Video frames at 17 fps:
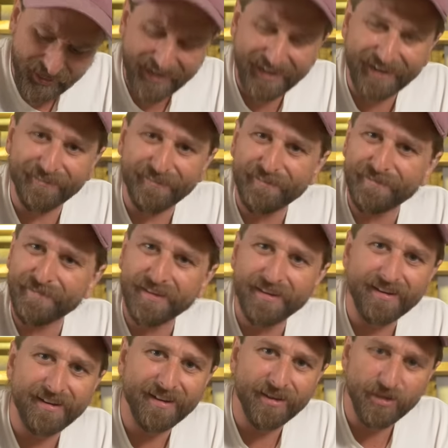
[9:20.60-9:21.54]
kind of,
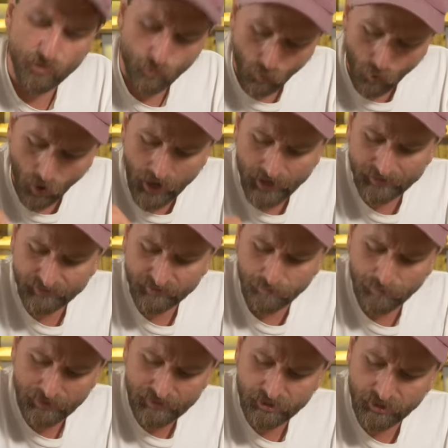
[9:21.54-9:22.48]
you want it to
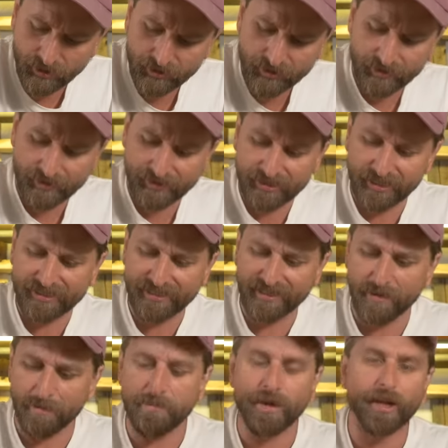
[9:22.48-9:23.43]
be just in
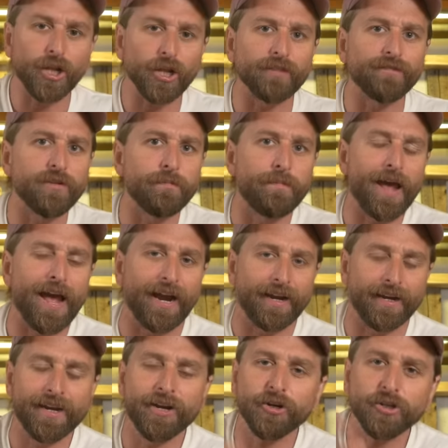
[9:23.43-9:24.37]
the middle of the
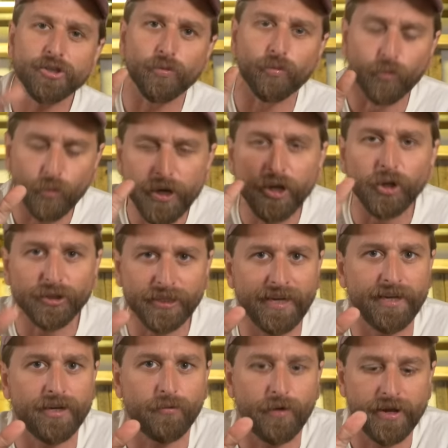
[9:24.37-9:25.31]
bag. And here's the real
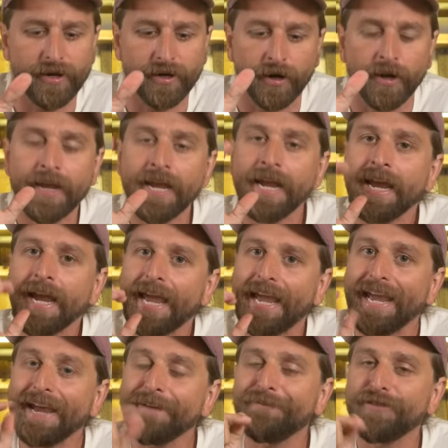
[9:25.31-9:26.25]
takeaway here.
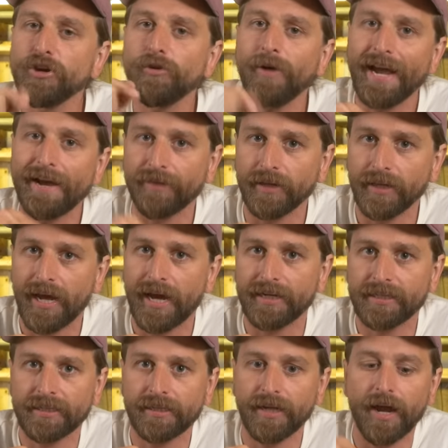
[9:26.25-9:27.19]
If you have a lot
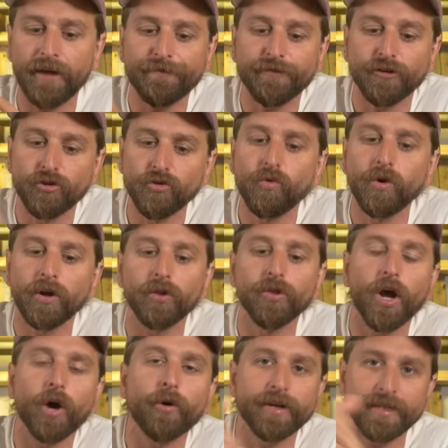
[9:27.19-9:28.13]
of stuff, you will
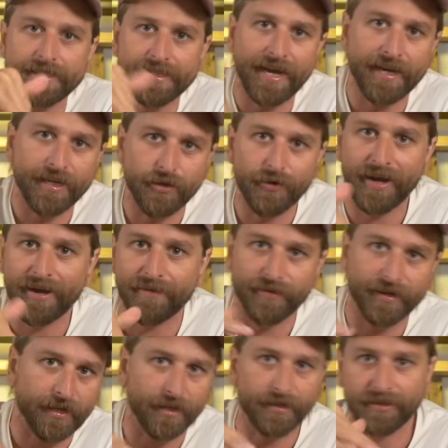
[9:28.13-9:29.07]
notice that you have
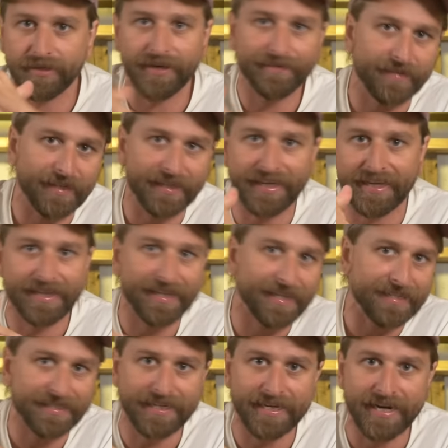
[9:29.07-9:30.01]
like you have to get
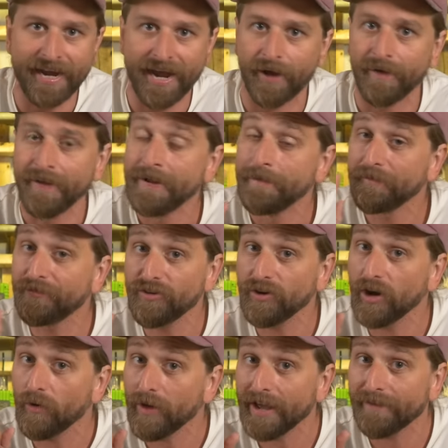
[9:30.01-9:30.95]
things in and out. If you
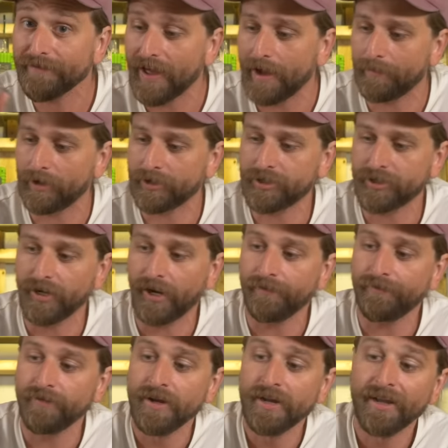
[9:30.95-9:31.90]
don't have that much
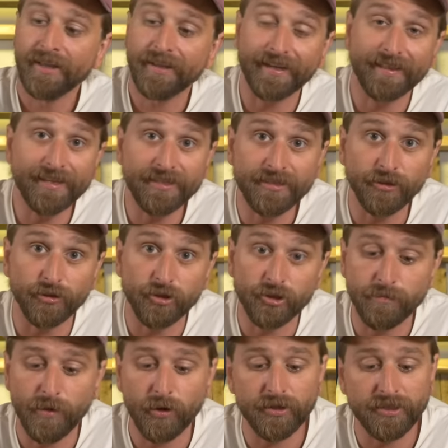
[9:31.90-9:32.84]
stuff, like this little
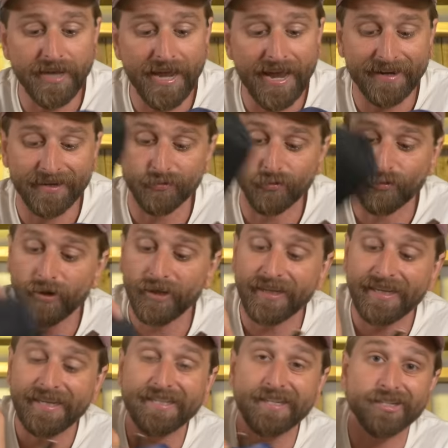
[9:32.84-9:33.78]
smokestack,
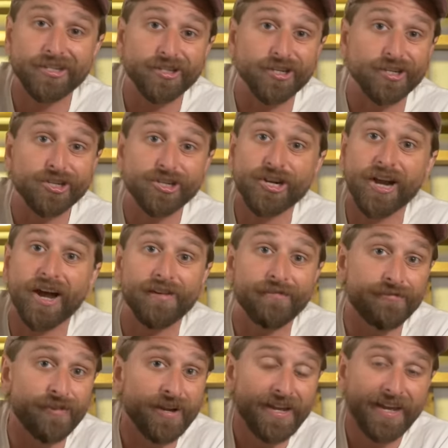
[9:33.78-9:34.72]
really easy just to
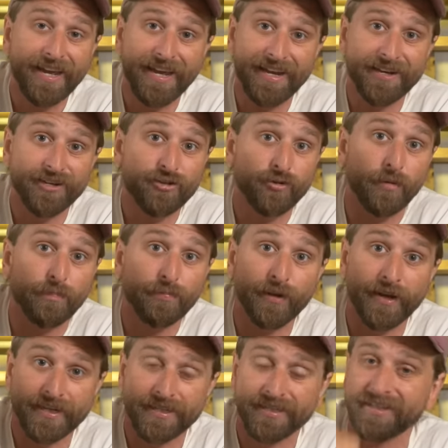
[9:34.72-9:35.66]
shove into a
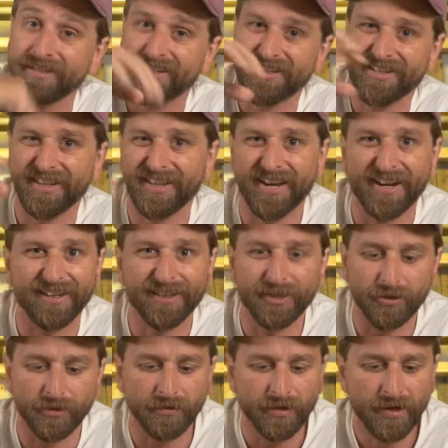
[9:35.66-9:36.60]
place. It's just a lot of
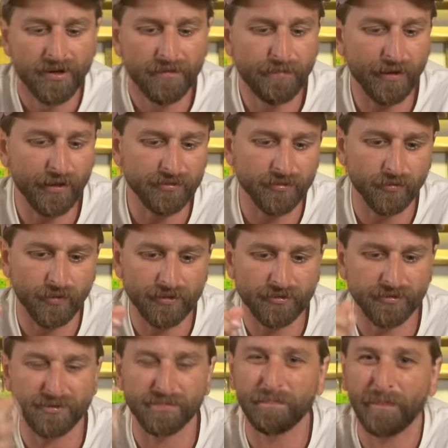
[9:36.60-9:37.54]
little bells and
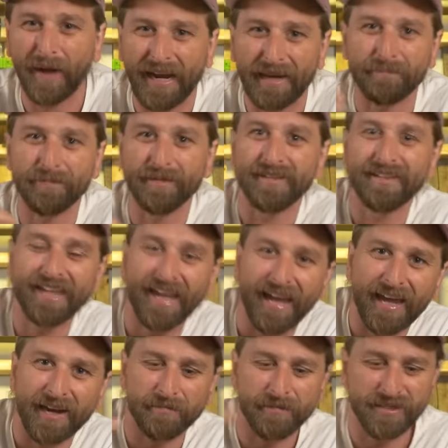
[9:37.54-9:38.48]
whistles, pipe and
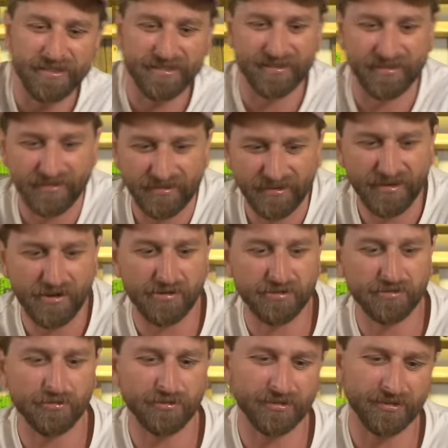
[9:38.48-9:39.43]
cannabis and all
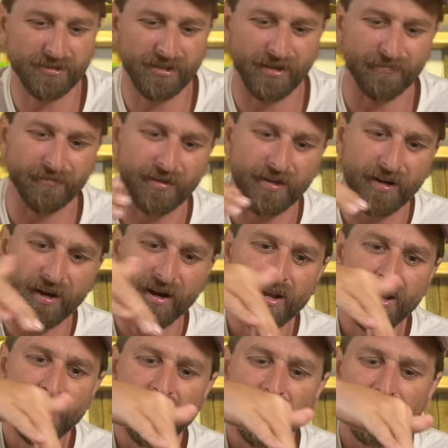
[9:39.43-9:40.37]
sorts of stuff in there.
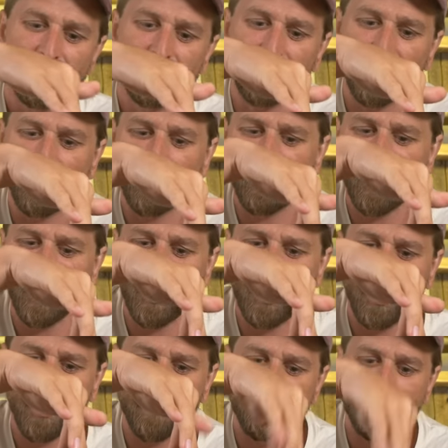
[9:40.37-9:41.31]
So
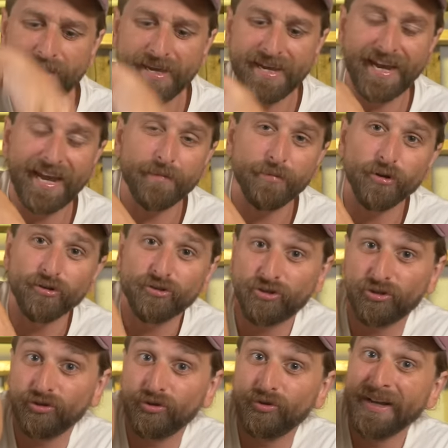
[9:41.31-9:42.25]
being able
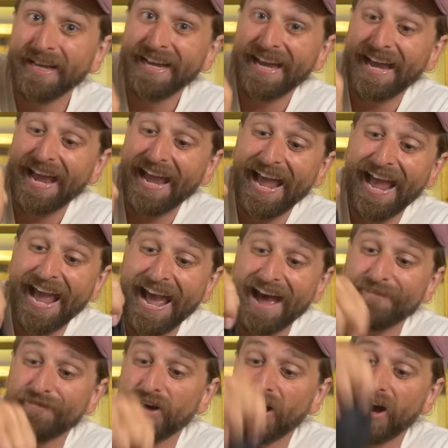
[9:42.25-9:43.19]
to
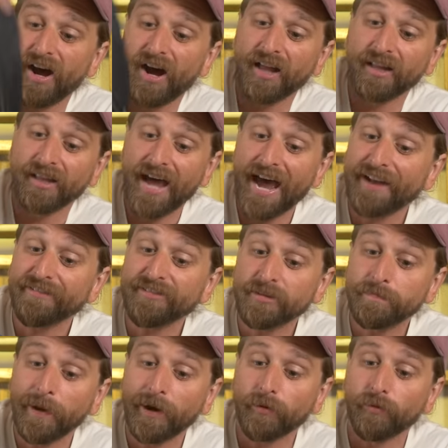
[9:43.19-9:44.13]
have a lot of
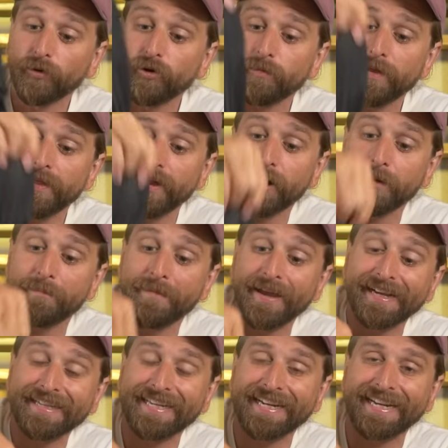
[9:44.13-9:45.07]
spare room in there
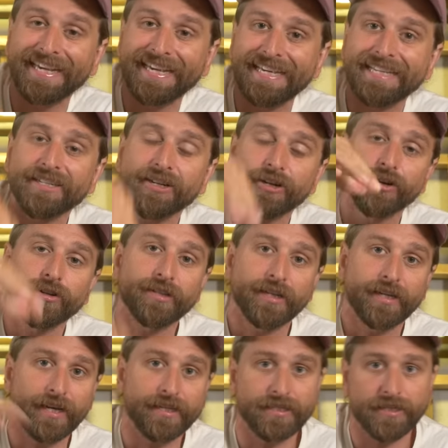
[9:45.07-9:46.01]
makes it easier to
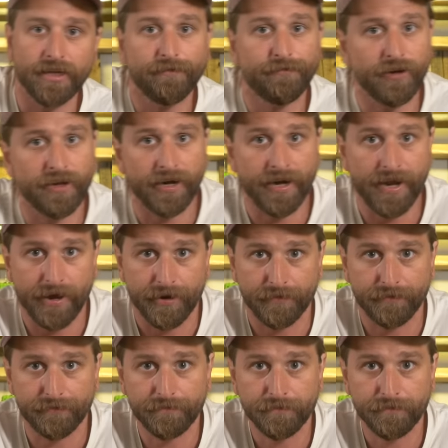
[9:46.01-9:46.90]
get stuff in and out of.